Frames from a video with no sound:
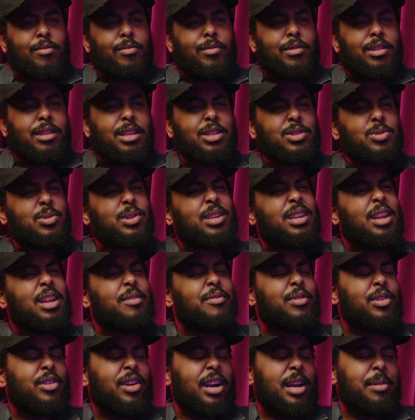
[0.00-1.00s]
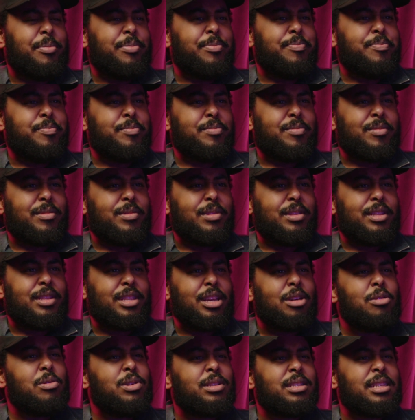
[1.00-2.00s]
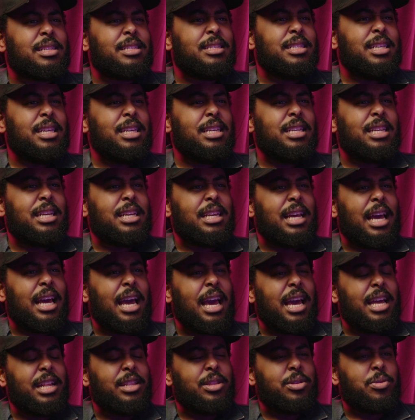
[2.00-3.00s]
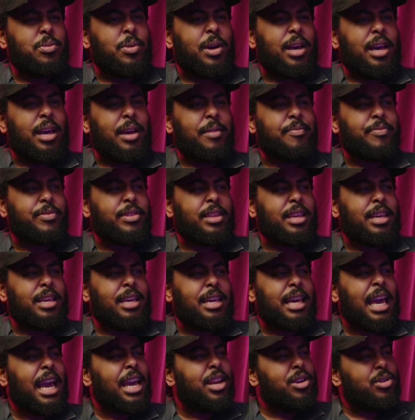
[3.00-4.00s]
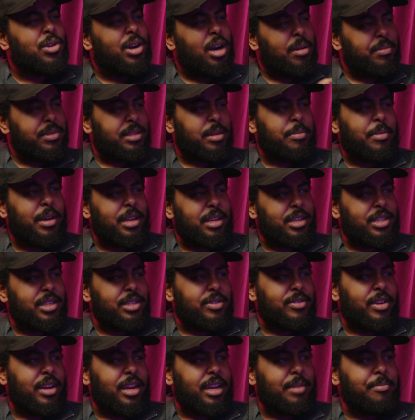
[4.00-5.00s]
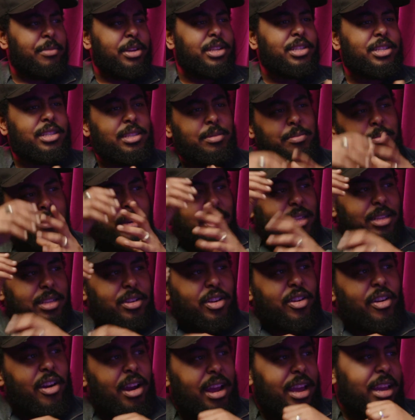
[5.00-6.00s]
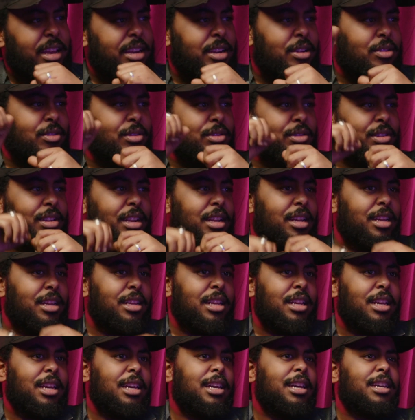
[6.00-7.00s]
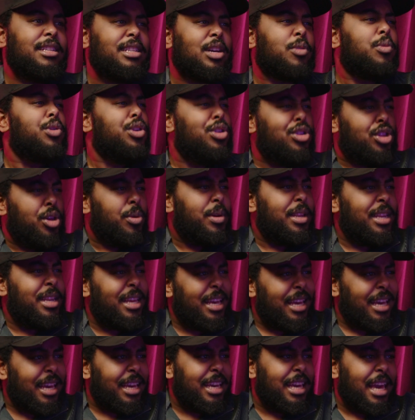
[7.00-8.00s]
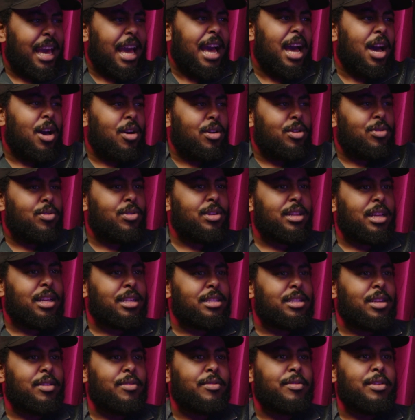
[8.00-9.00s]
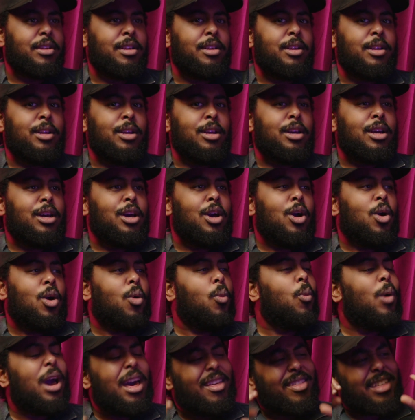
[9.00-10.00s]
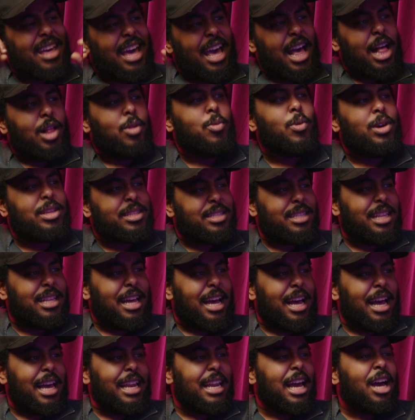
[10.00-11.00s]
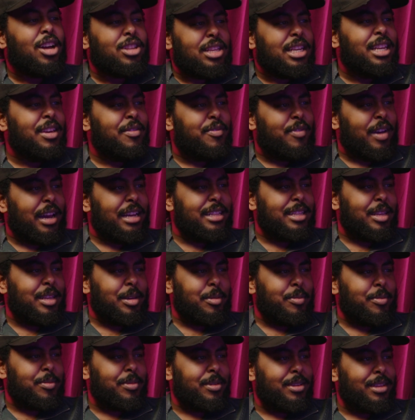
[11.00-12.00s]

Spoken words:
this was another gripe. There was a scene near the end where Kano comes to Benji, right? Benji's in bed crying and not. Yeah. He's like, what are you doing here? Get out and all of that stuff. Where the hell was that? And how did he find him?